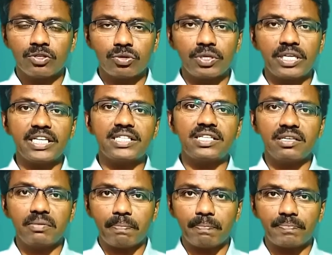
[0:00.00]
So it is
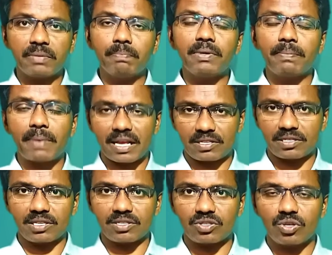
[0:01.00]
in simple
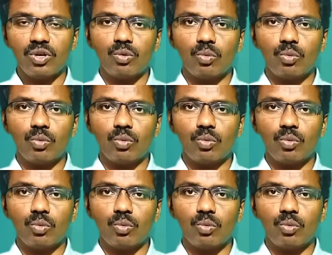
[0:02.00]
past tense.